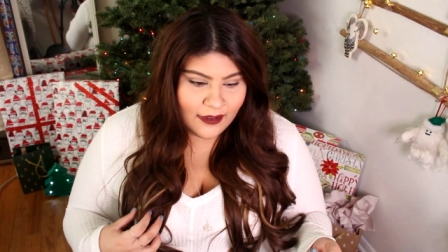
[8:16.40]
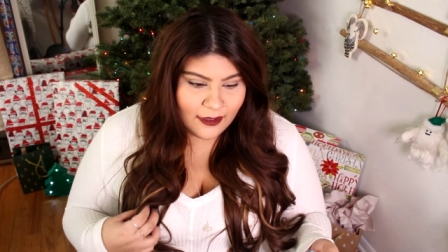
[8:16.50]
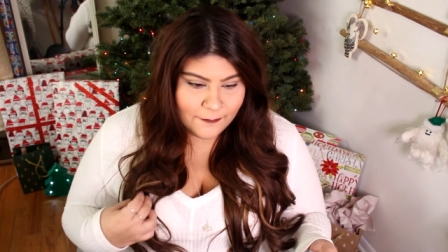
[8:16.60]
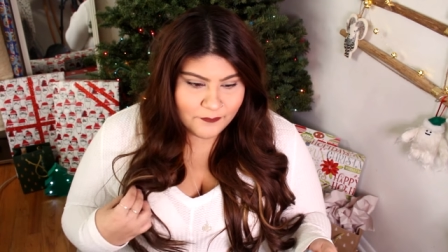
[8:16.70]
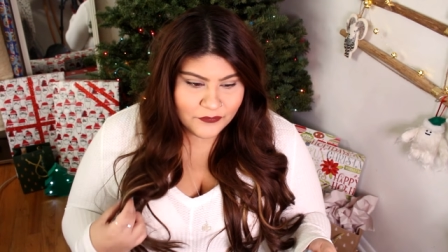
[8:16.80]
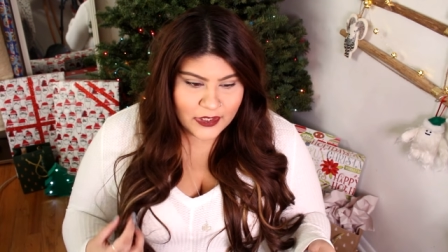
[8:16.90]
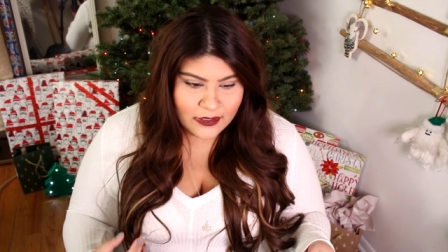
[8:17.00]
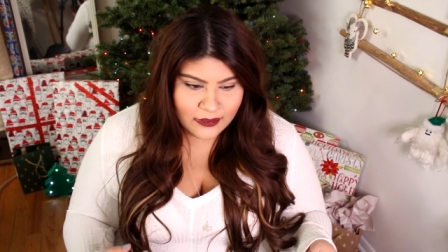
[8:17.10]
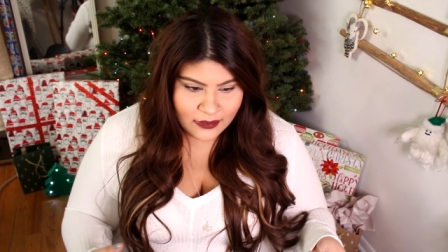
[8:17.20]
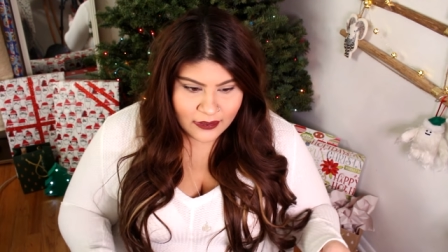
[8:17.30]
um,
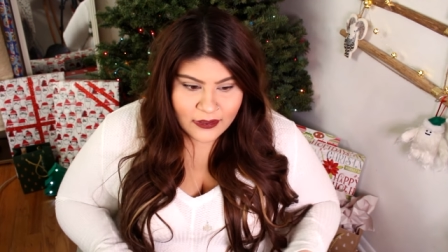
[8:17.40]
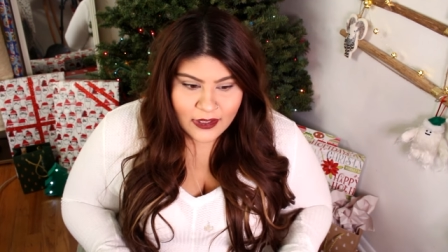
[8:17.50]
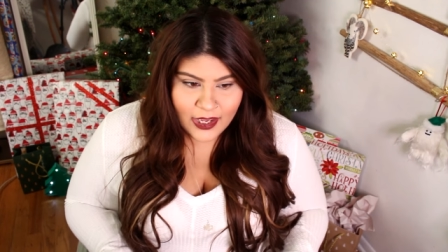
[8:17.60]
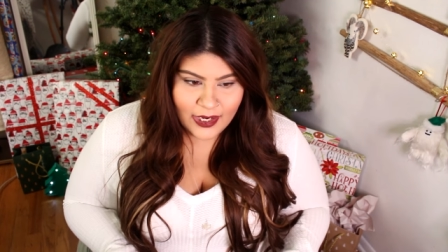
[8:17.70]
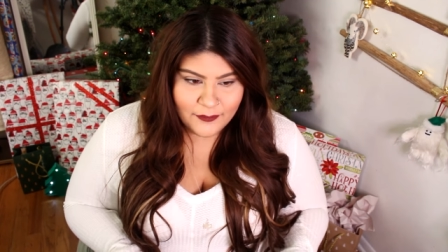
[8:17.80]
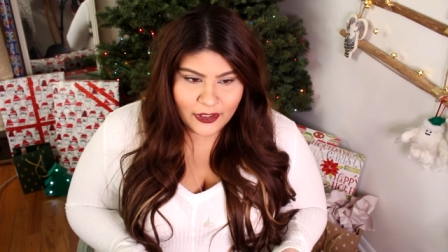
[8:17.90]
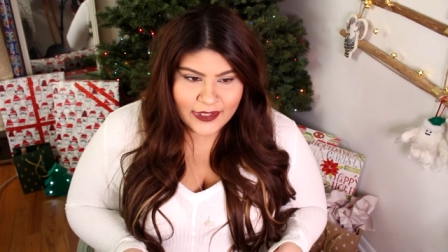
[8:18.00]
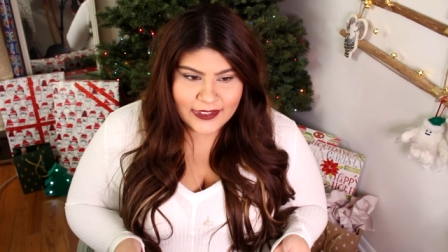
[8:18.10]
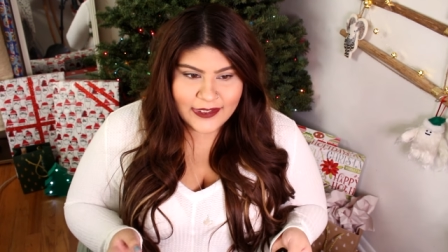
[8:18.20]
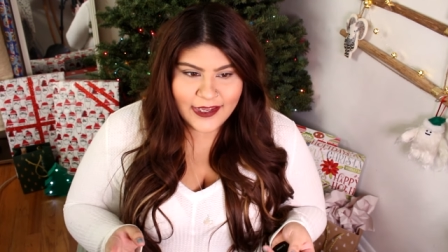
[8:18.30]
I'm not
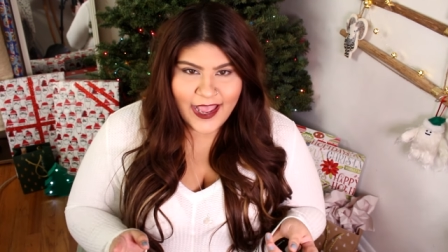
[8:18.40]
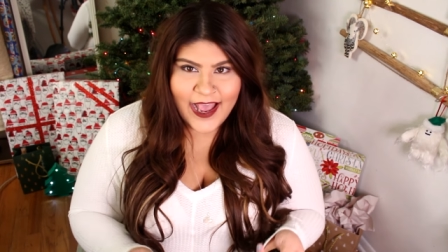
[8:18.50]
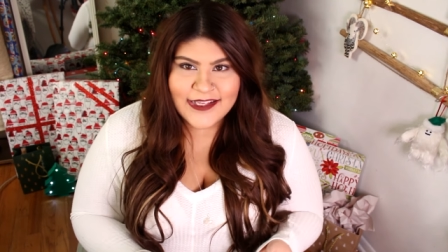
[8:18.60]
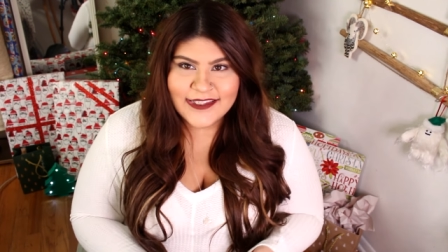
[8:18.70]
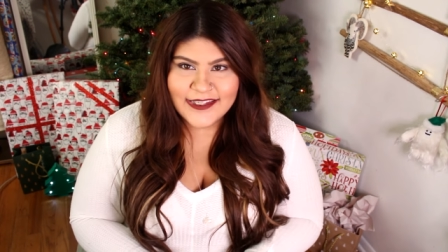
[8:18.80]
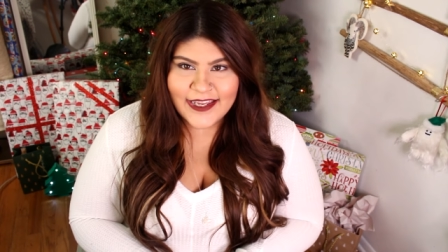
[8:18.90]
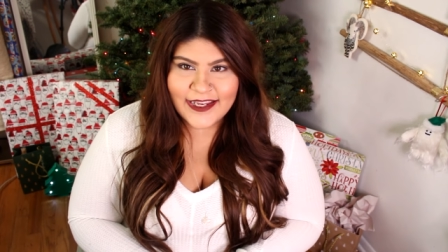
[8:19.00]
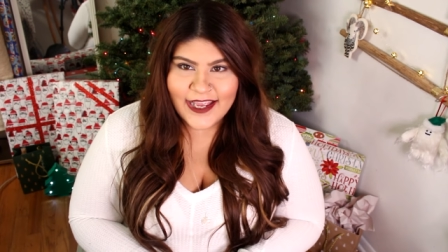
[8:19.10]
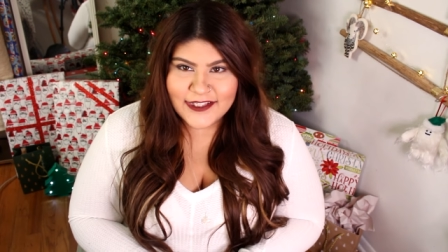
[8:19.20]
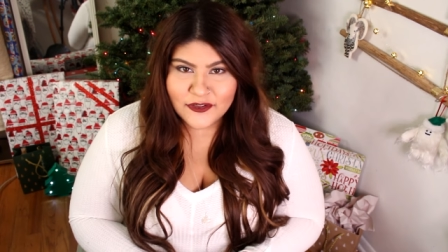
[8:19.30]
like as
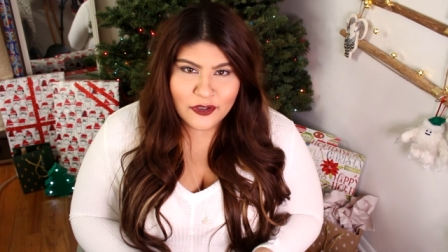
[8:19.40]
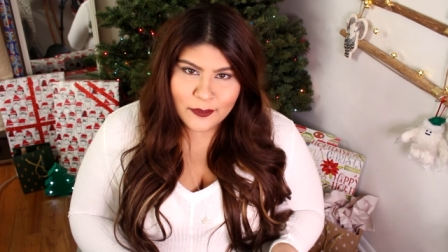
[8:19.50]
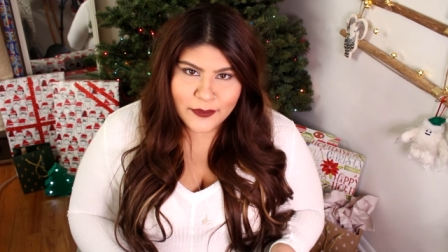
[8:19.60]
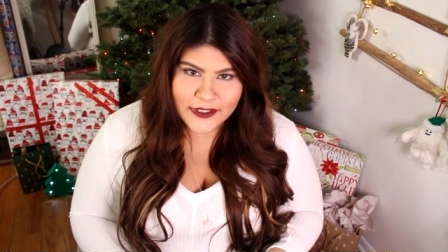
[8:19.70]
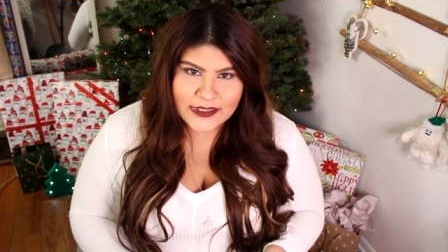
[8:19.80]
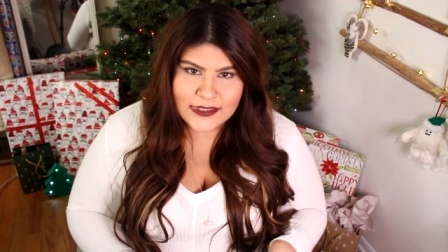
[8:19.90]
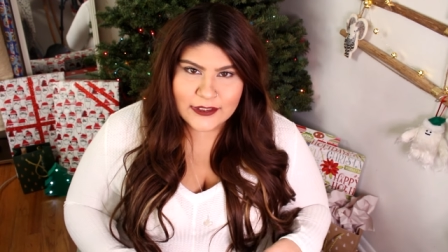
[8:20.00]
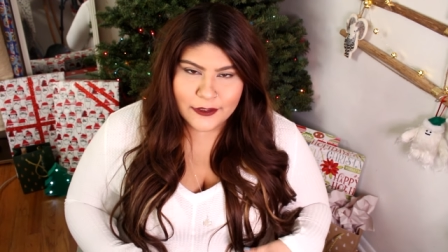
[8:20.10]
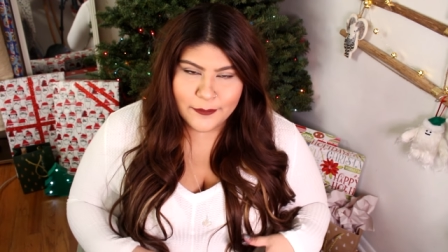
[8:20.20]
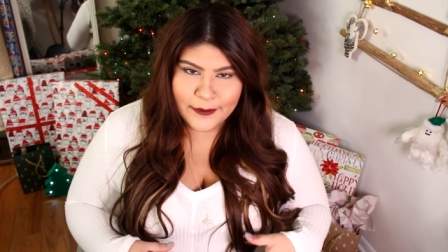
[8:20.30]
skinny as a normal person
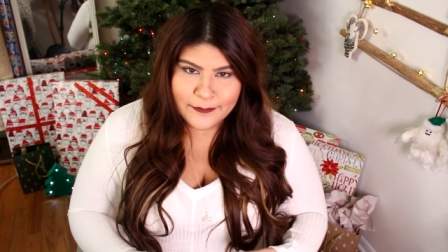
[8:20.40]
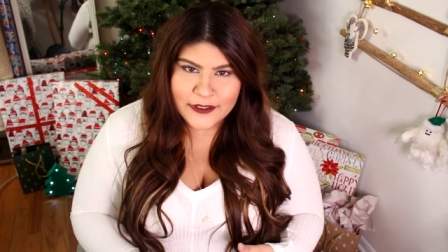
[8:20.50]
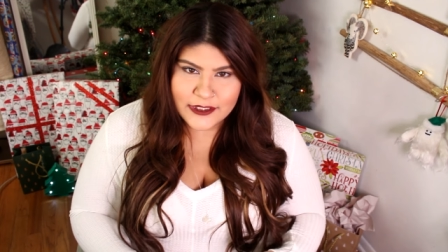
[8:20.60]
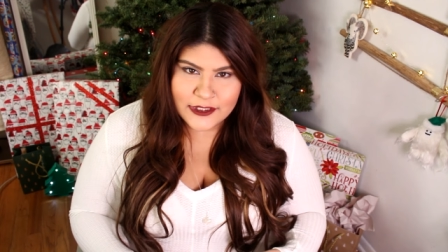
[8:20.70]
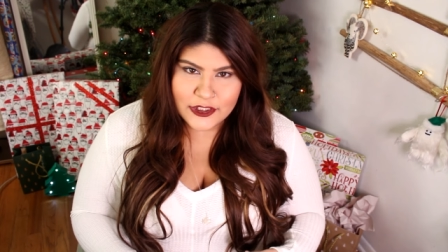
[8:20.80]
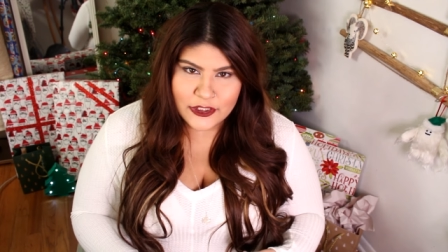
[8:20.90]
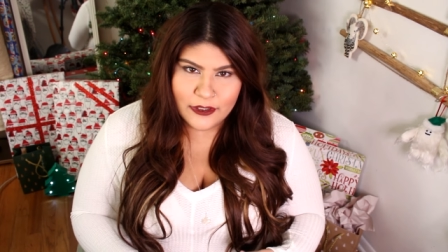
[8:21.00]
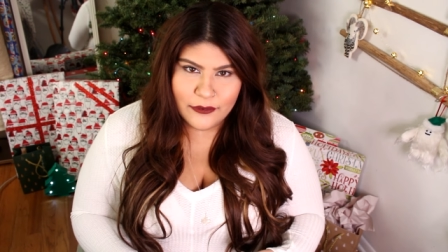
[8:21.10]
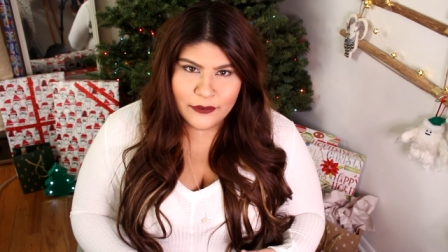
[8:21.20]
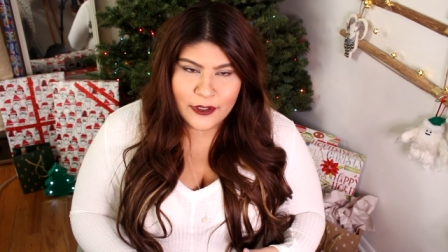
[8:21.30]
so their bump doesn't
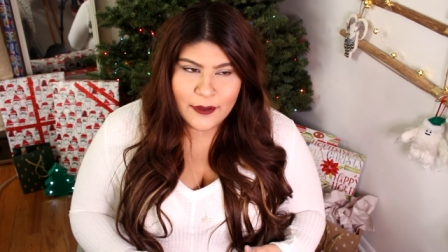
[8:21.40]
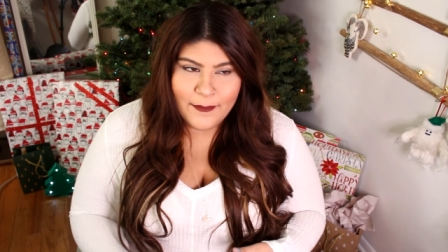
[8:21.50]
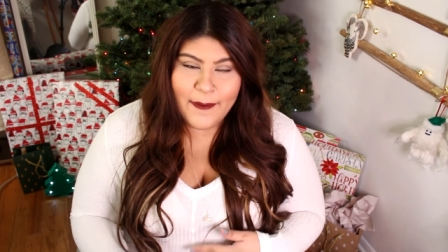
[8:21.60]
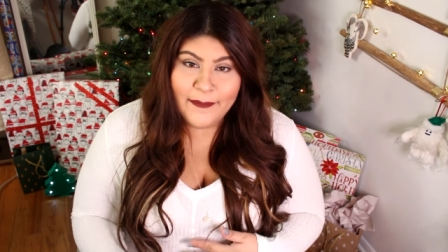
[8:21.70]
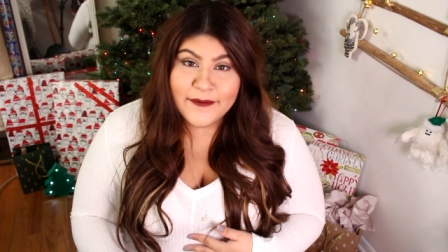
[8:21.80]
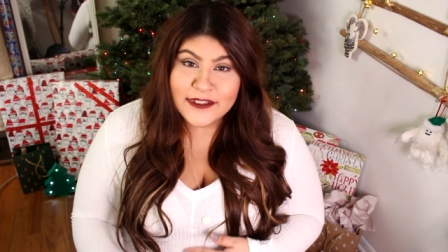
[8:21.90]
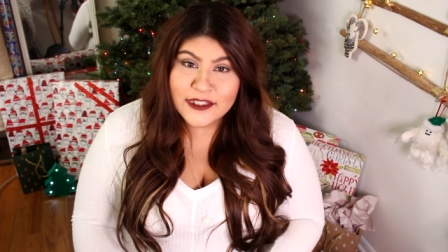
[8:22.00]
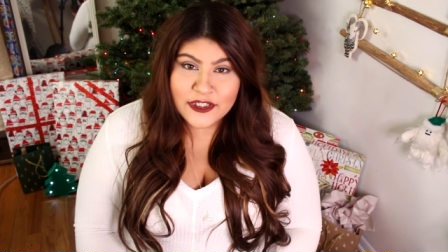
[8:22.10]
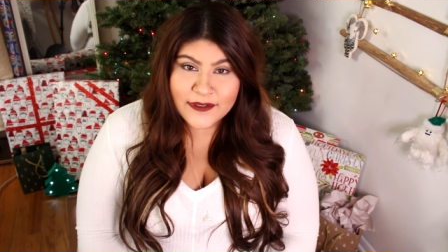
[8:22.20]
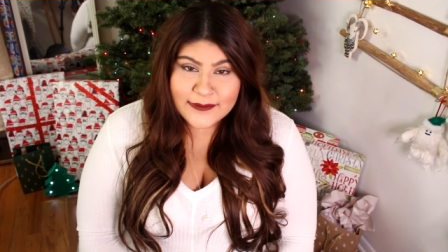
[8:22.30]
show, my bump
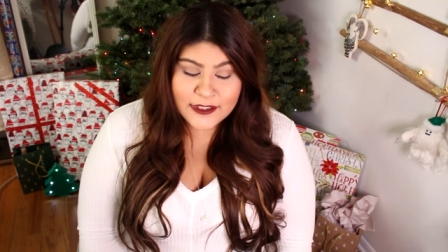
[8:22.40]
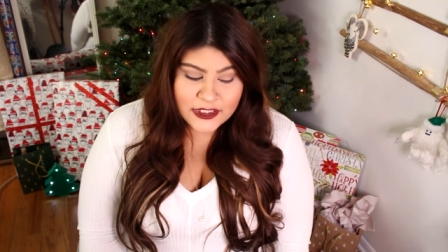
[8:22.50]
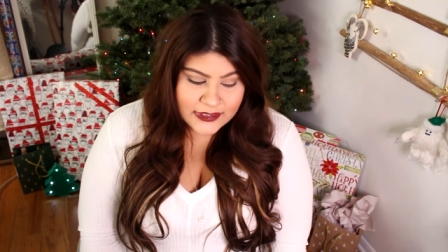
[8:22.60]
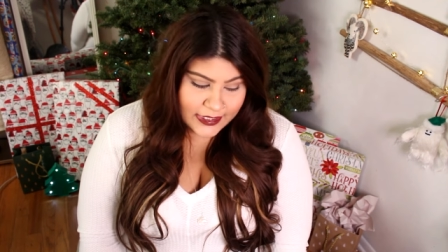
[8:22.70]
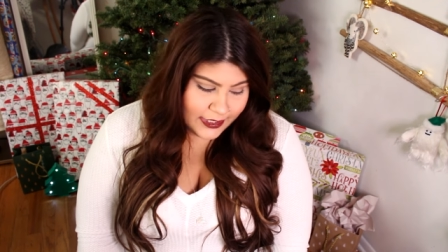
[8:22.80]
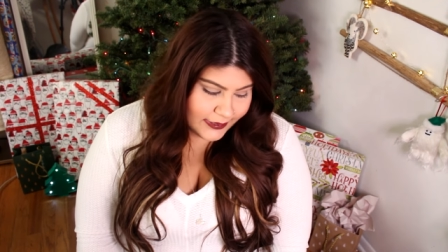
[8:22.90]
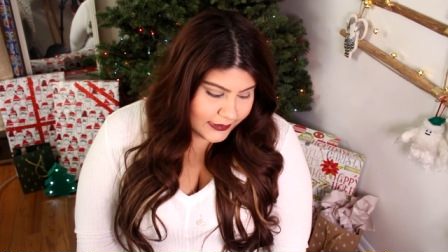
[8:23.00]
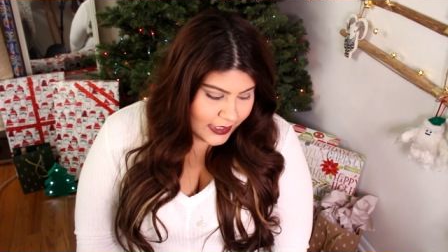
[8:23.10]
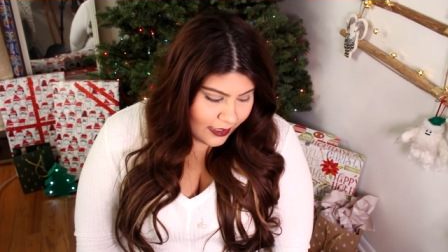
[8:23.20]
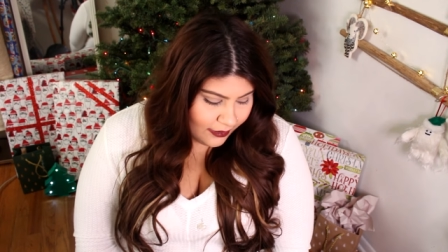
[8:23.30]
doesn't show as much as theirs.